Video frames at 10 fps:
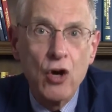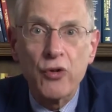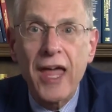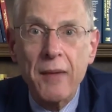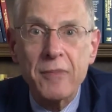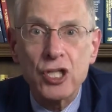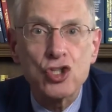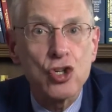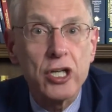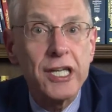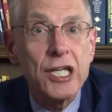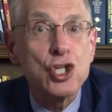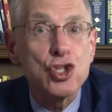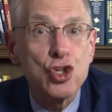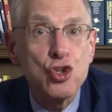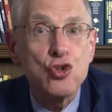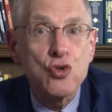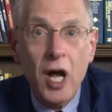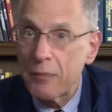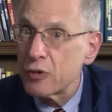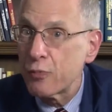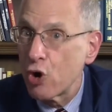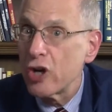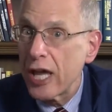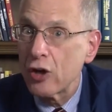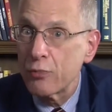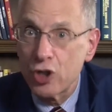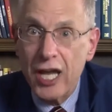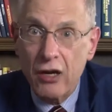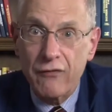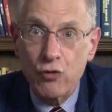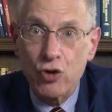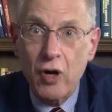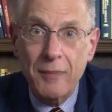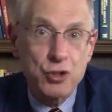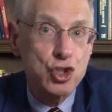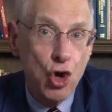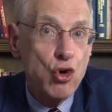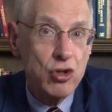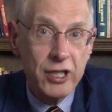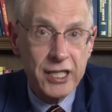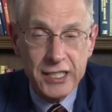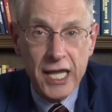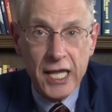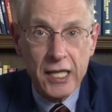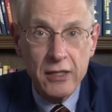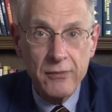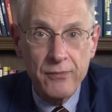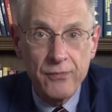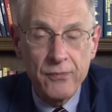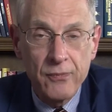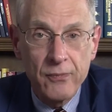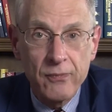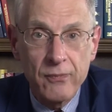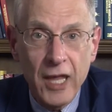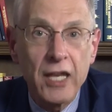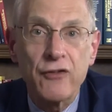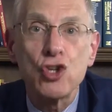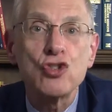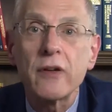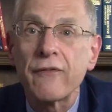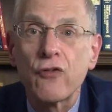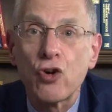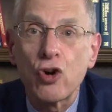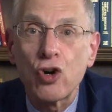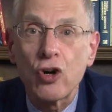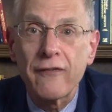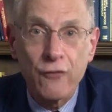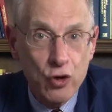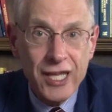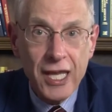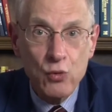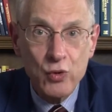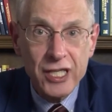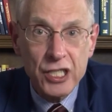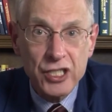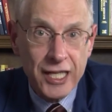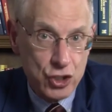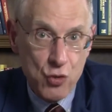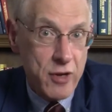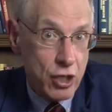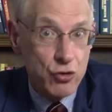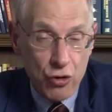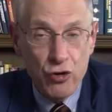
Well, that means you're going to need two drops per nail per day, or four drops total a day. And if you use it for forty-eight weeks, that's three hundred